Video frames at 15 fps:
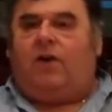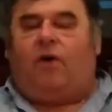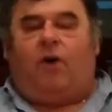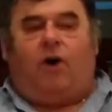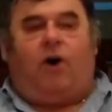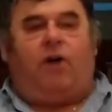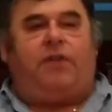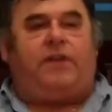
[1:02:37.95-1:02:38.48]

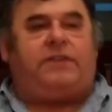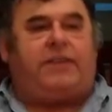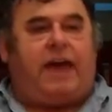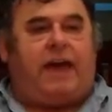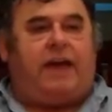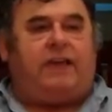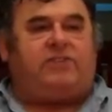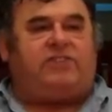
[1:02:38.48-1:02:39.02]
all the
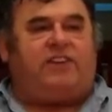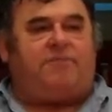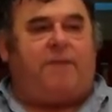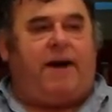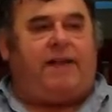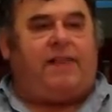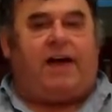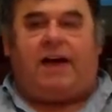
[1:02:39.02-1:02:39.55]
days of
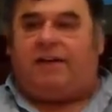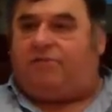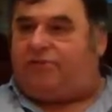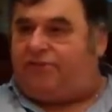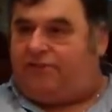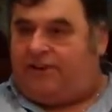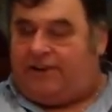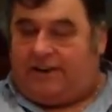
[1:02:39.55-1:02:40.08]
my
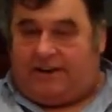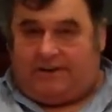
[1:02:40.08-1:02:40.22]
life.